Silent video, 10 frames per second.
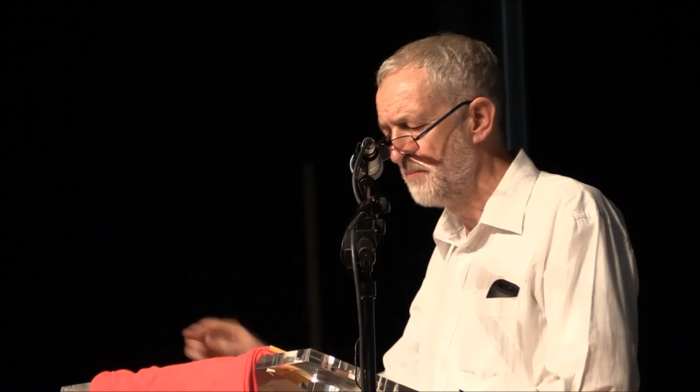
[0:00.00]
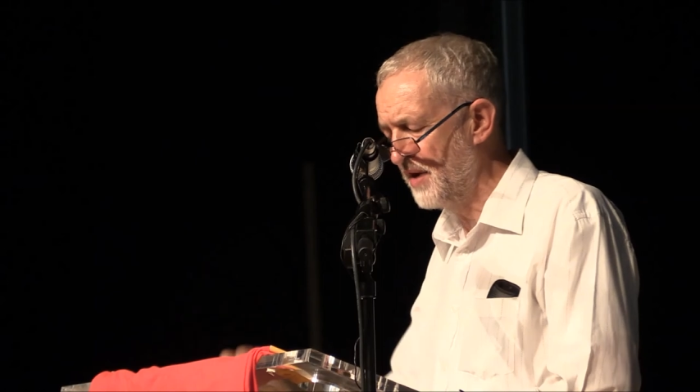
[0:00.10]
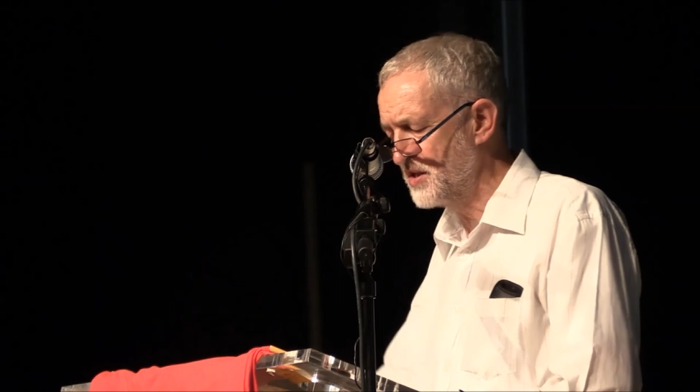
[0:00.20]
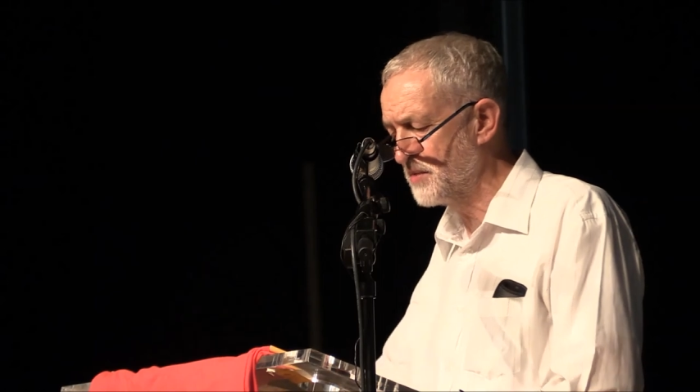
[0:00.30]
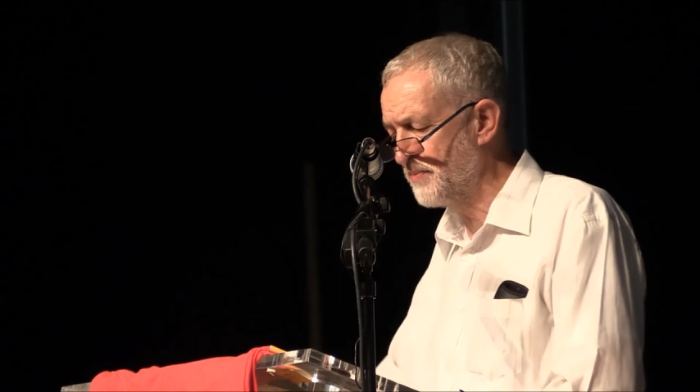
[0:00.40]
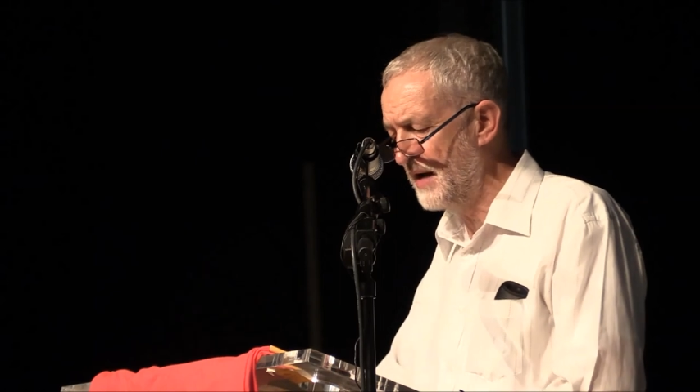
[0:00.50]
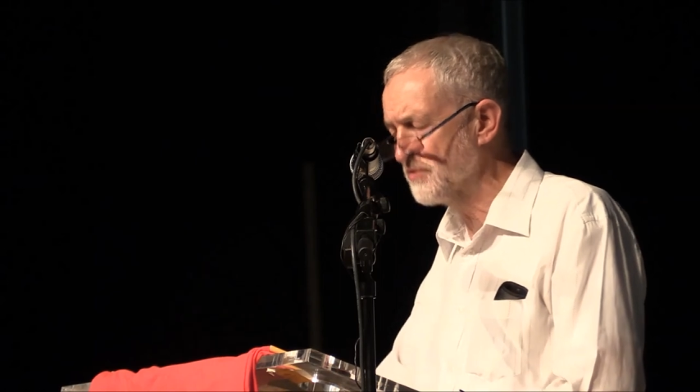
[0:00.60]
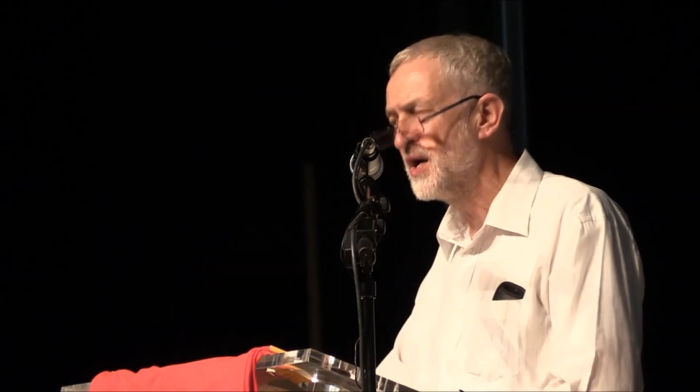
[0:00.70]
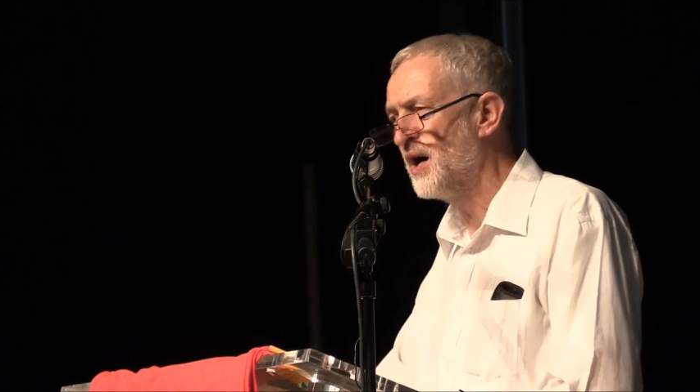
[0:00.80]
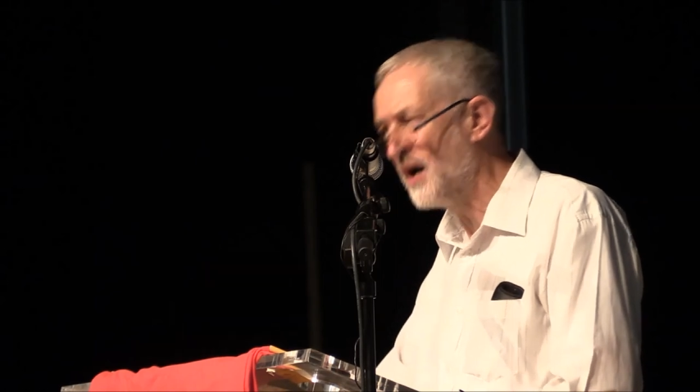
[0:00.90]
but it's about
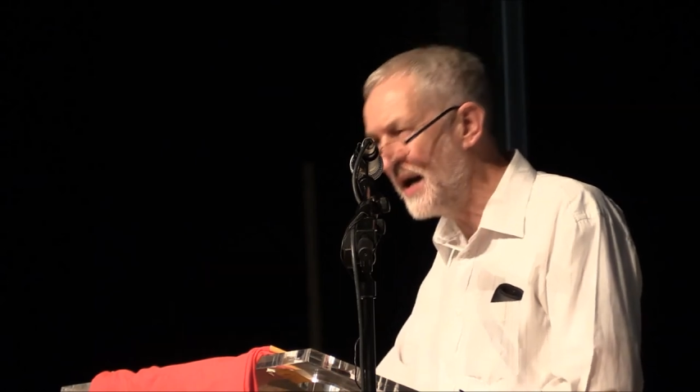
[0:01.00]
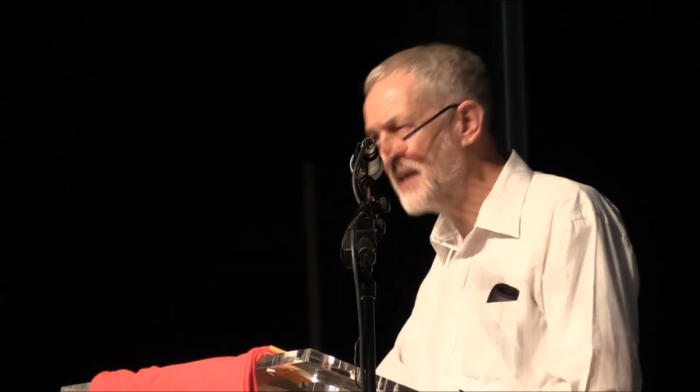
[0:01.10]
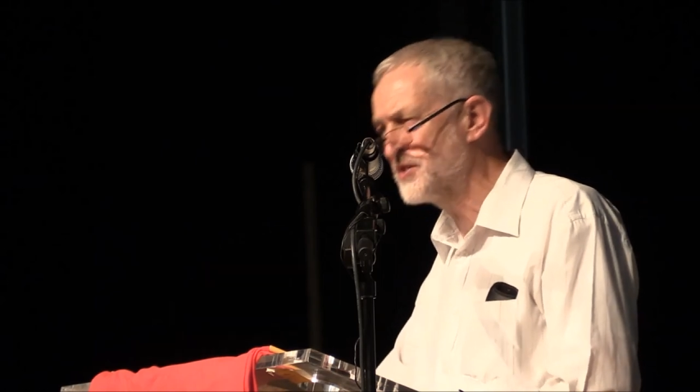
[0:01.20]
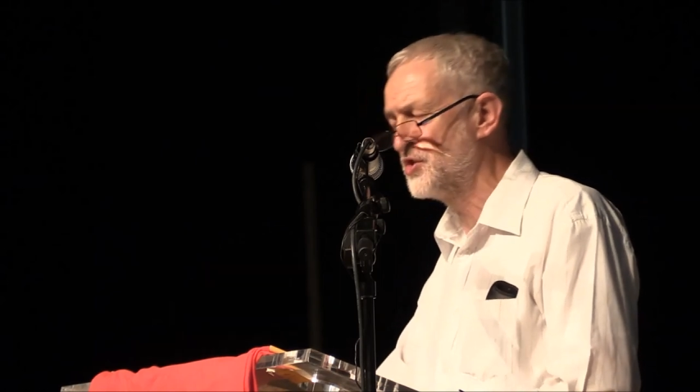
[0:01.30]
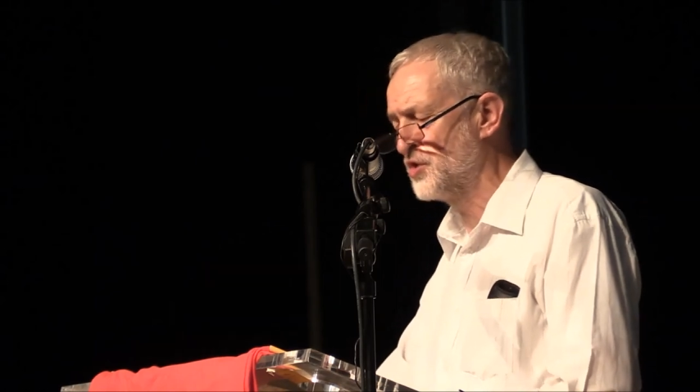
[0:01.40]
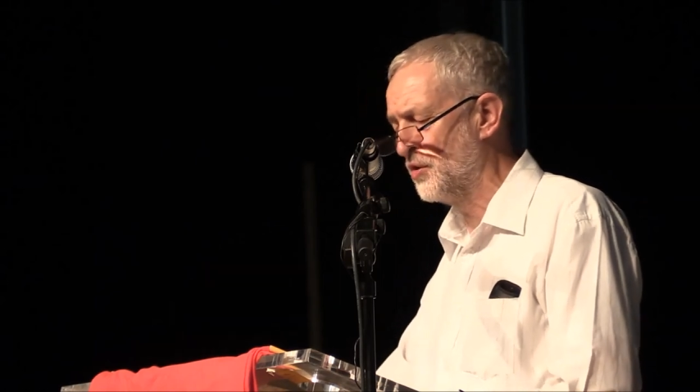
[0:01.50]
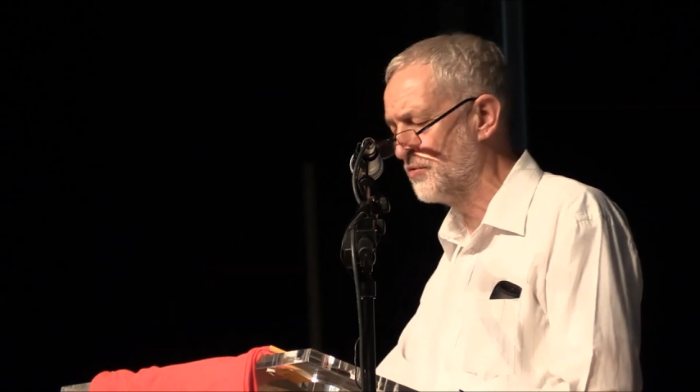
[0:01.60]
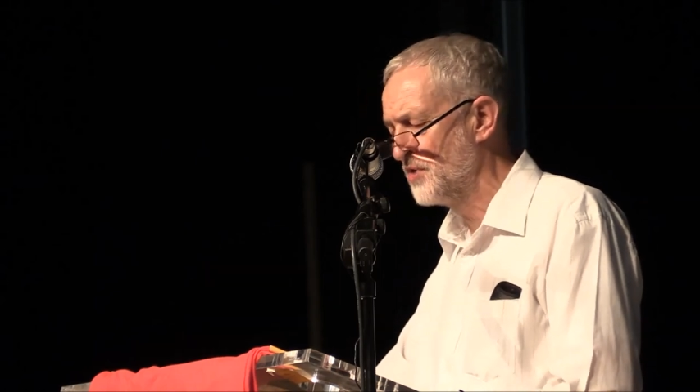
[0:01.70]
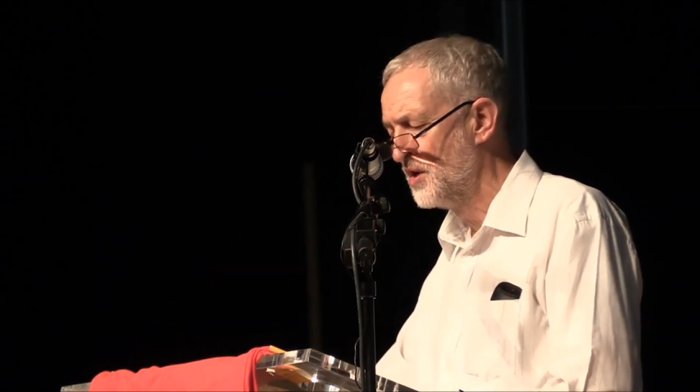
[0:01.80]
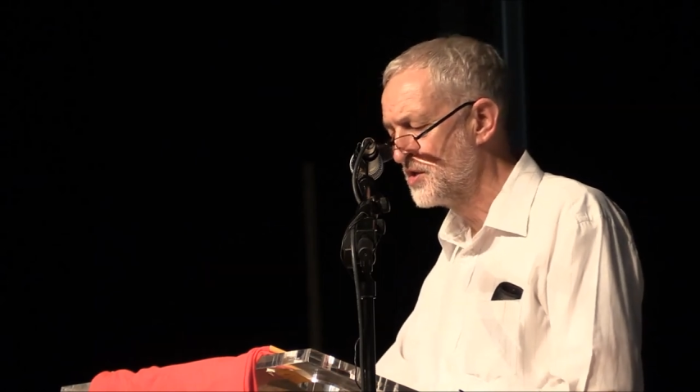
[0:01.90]
our attitude